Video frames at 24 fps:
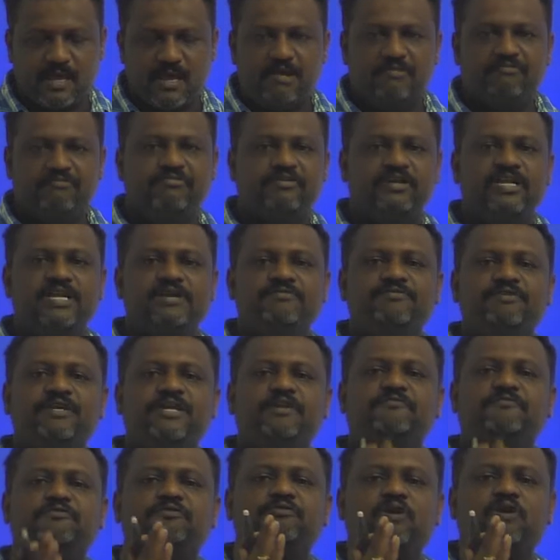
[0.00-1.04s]
whenever
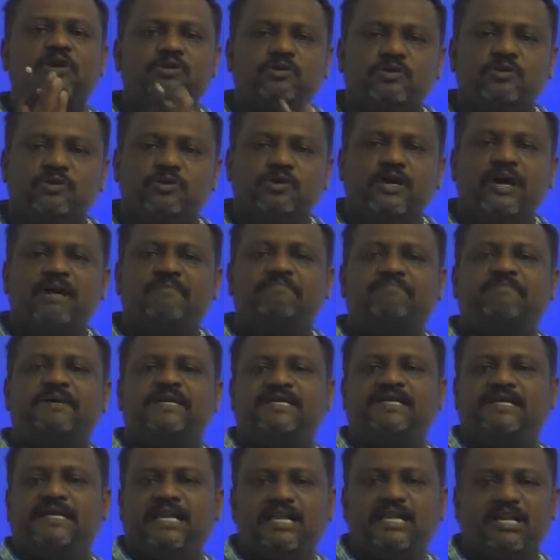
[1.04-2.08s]
if you want to do a
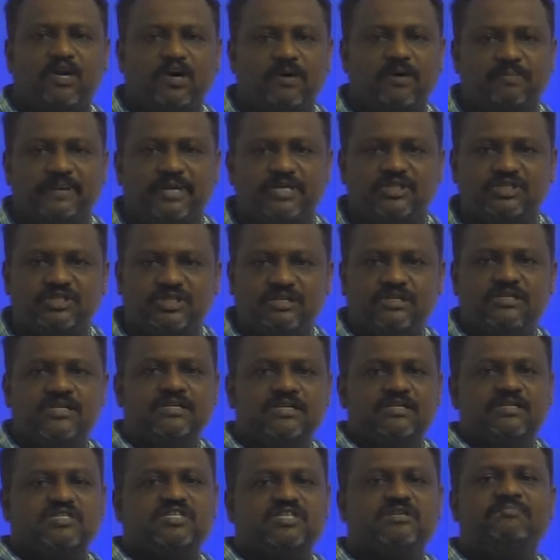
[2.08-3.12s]
particular operation
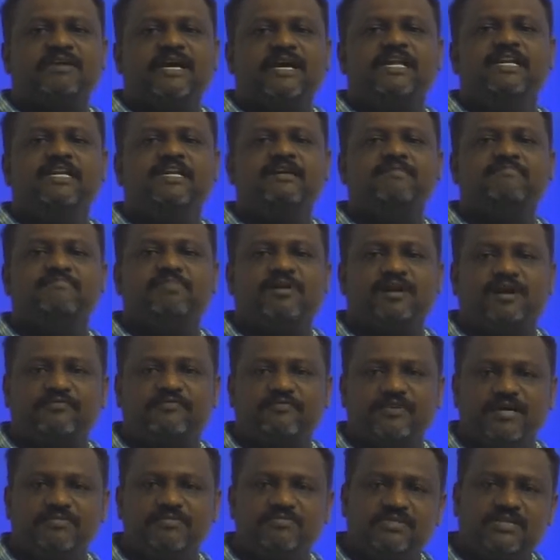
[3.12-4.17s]
some n number of
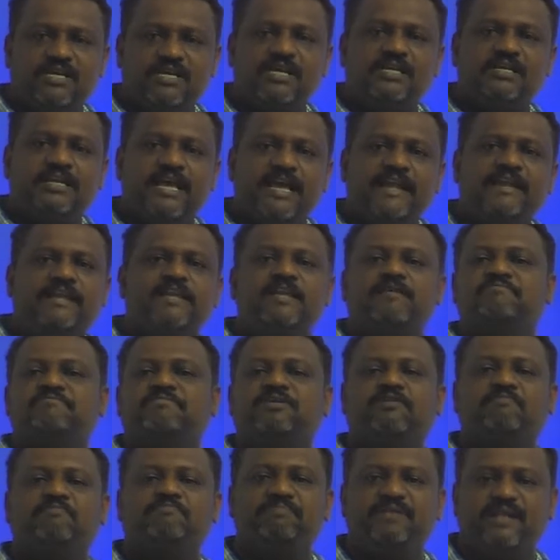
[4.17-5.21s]
times in n number
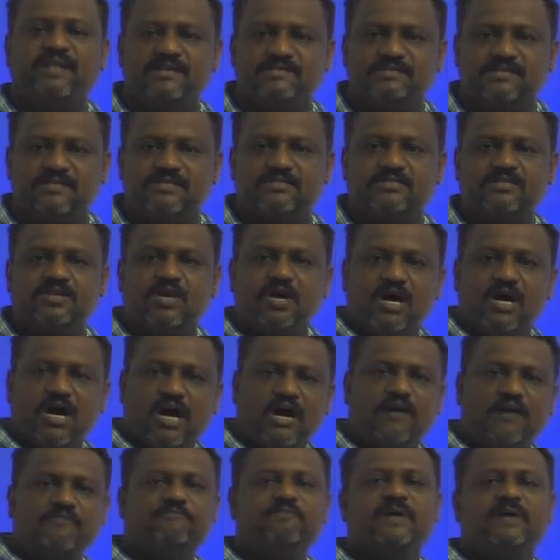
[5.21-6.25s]
of places
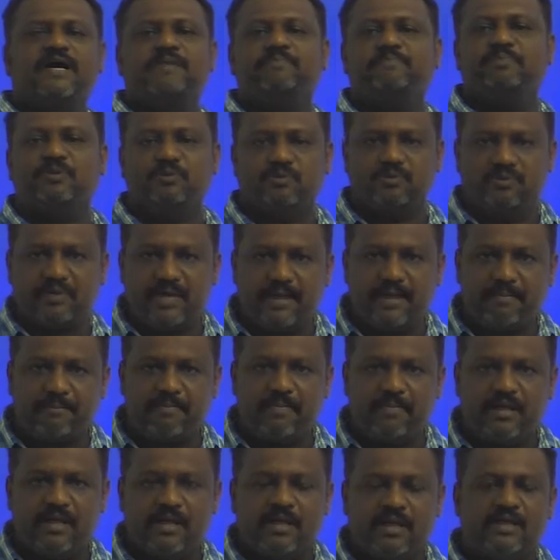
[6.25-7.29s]
of my program,
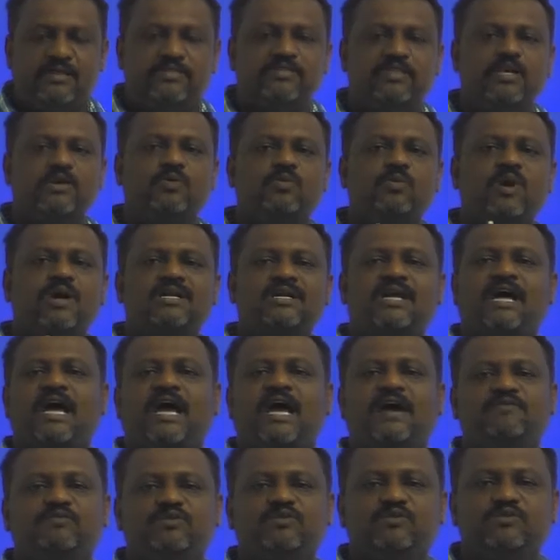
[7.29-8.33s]
then what I
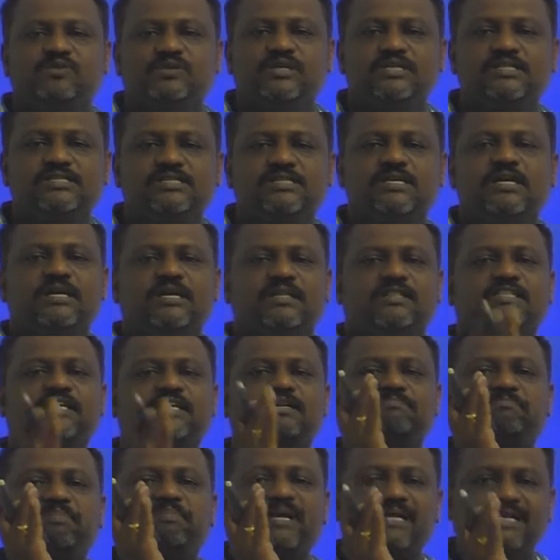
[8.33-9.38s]
have to do is
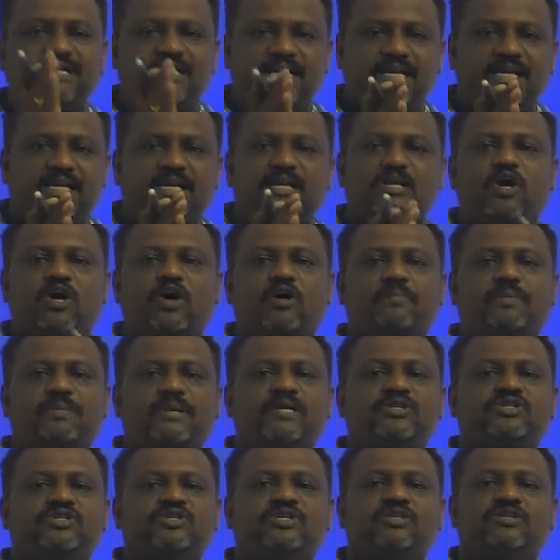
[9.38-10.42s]
that particular
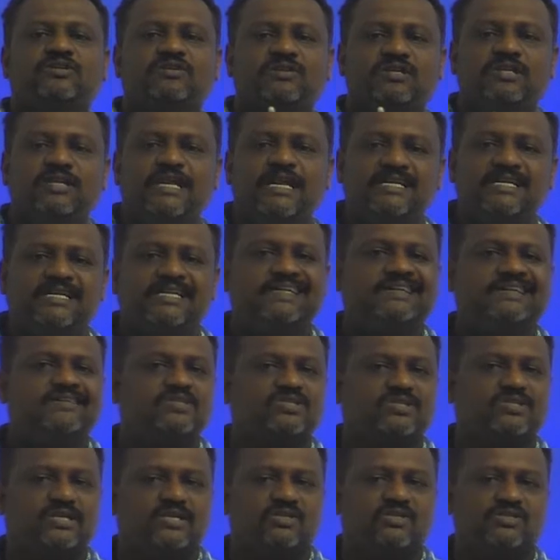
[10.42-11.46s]
operation related
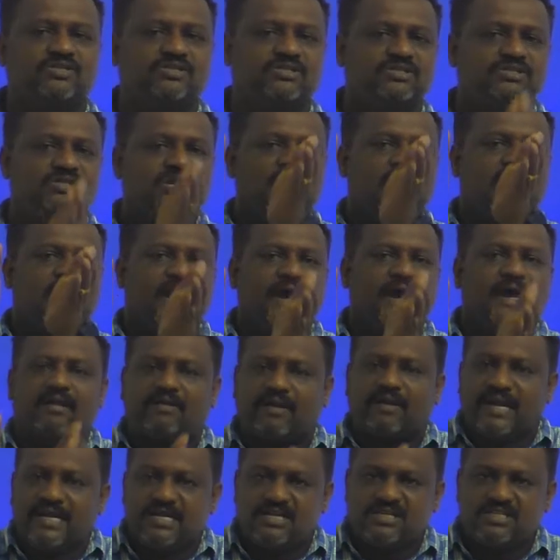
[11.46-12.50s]
instructions I
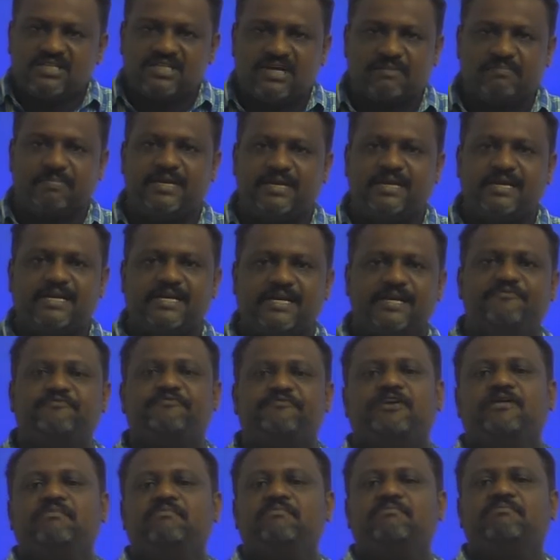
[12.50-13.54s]
write separately
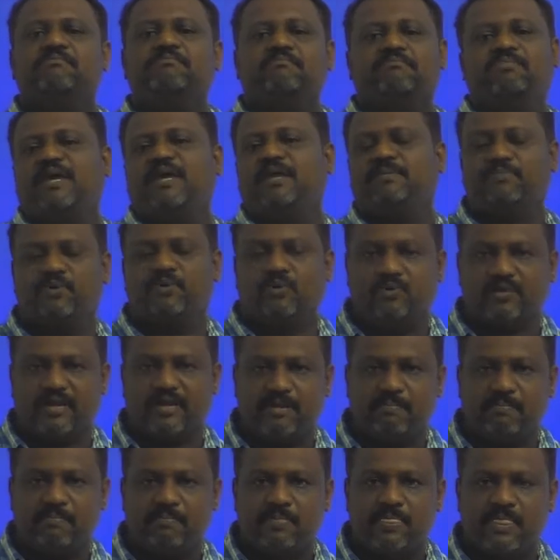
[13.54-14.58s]
from main
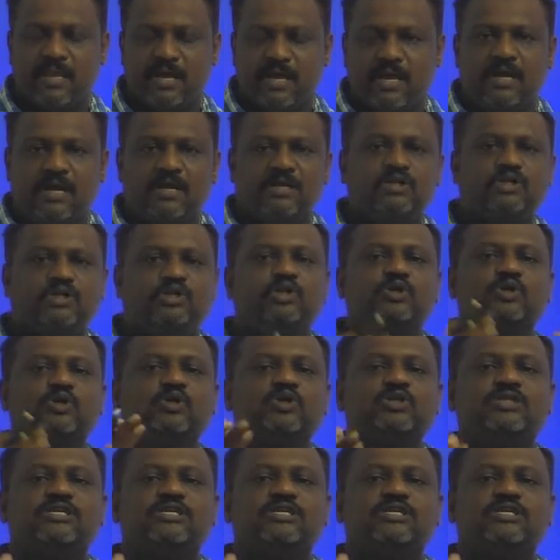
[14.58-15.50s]
program. Due to